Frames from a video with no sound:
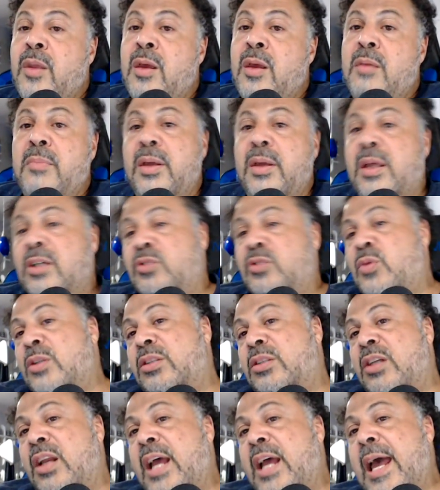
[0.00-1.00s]
Because
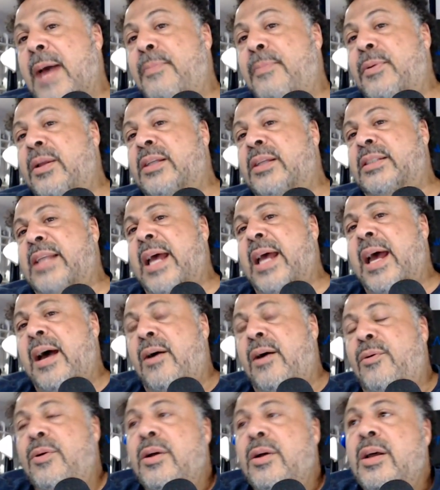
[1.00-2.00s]
what's going to happen is
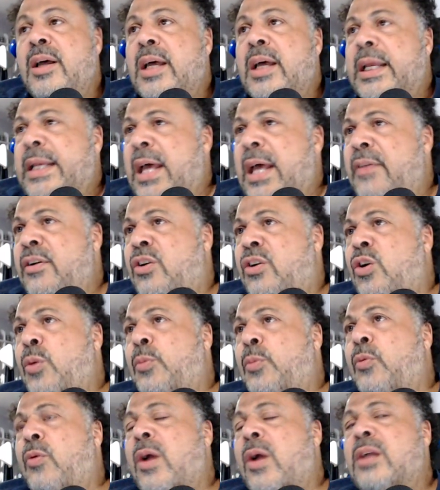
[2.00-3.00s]
now that
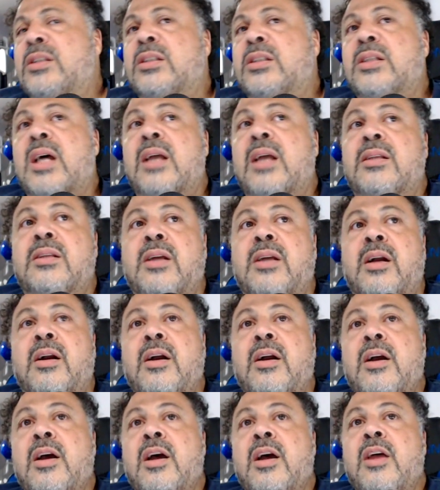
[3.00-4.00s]
Cooper Rush is out there,
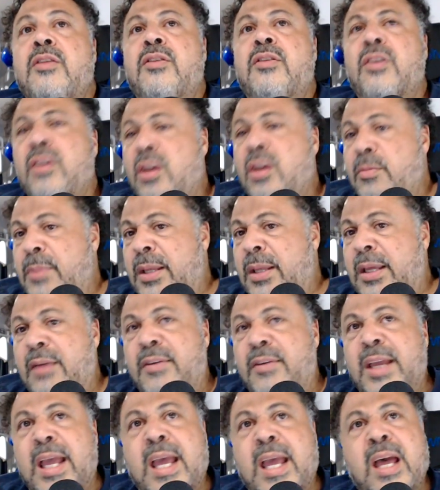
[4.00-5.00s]
they're going to be
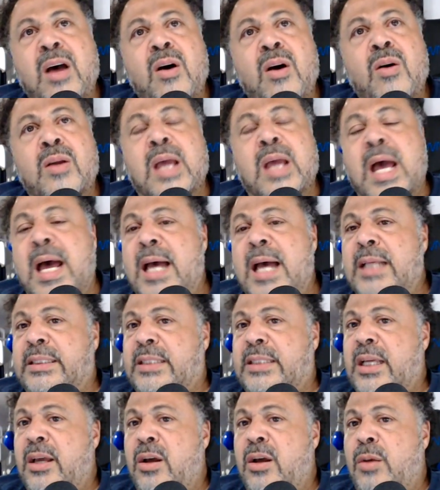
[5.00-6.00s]
giving all kinds
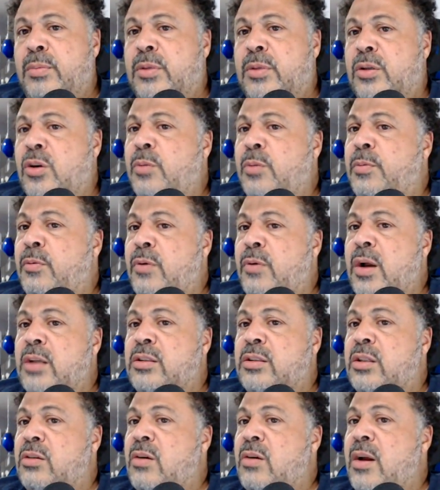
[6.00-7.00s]
of help to Cooper
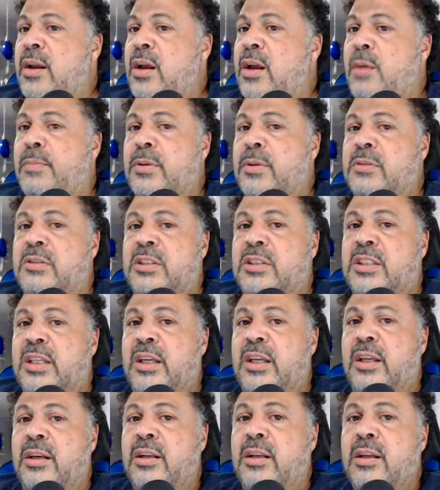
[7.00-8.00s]
Rush to try and help him
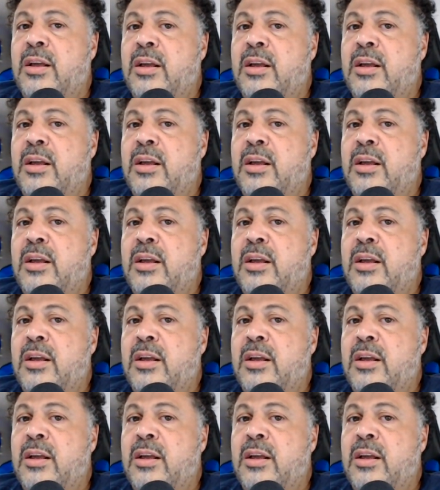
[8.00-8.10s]
succeed.